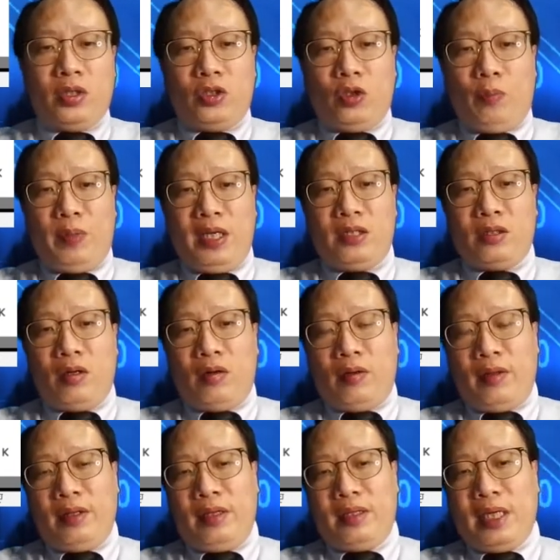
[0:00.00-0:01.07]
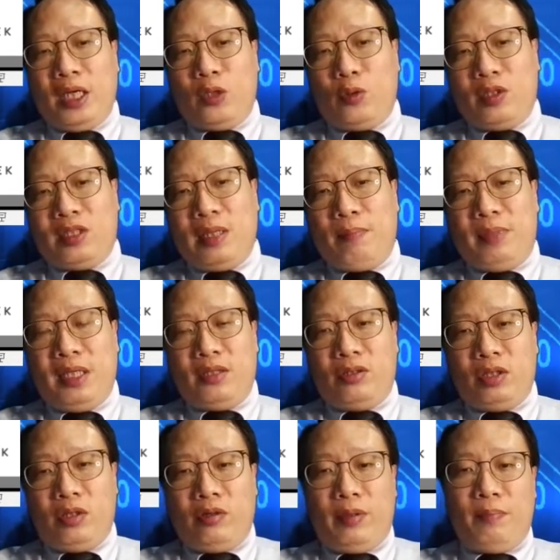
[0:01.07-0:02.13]
So based on the Nyquist sampling
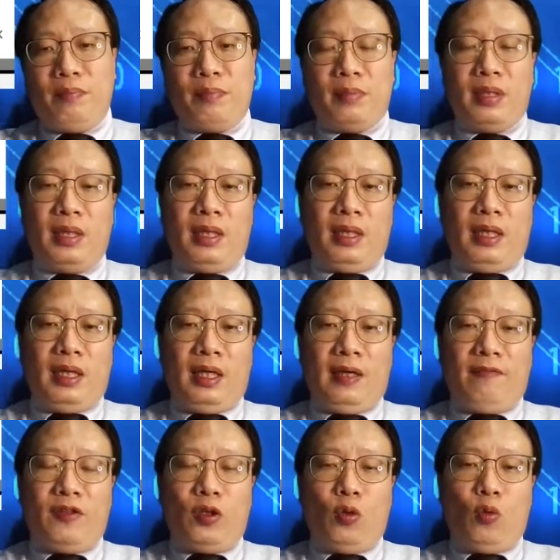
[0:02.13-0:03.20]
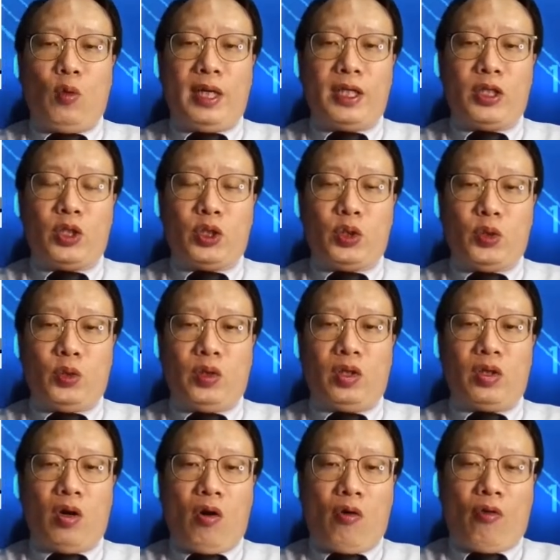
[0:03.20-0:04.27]
theorem, if you want to
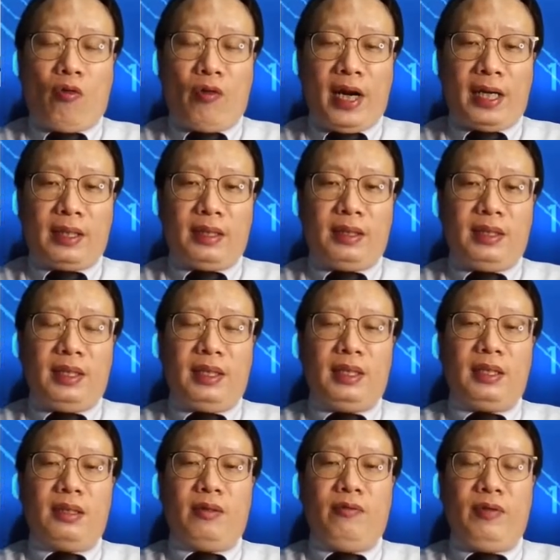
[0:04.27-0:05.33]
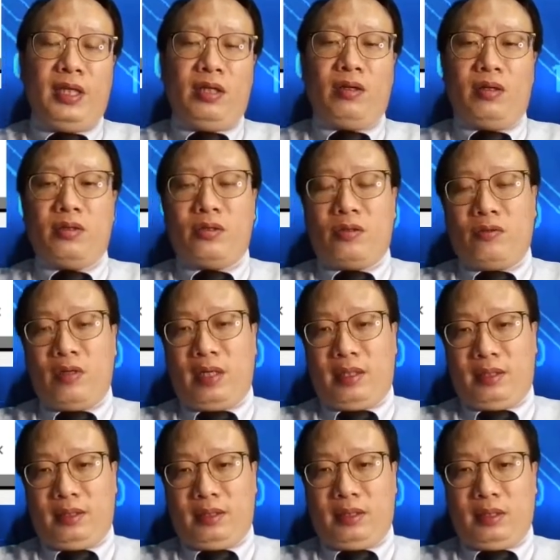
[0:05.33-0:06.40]
correctly reconstruct
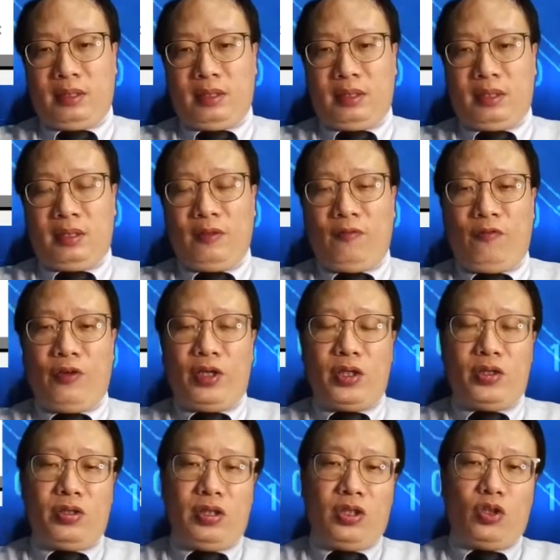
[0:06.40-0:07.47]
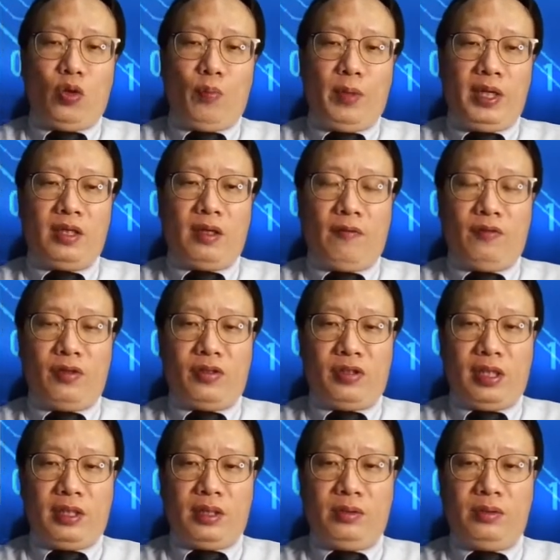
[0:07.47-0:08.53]
the frequency domain of your
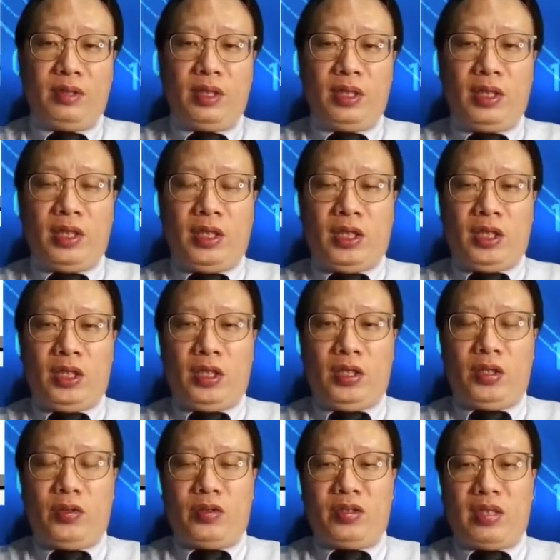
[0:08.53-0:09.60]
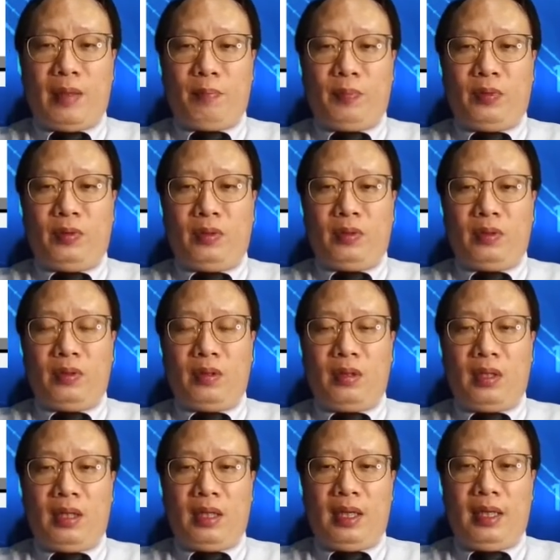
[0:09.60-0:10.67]
signal, you need to sample
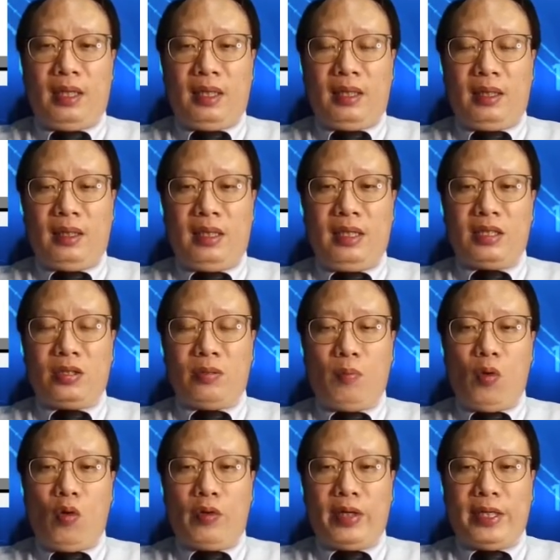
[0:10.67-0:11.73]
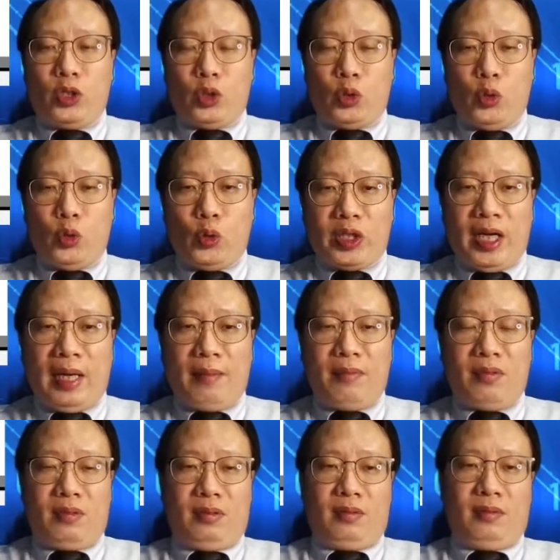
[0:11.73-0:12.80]
at least more than 2 times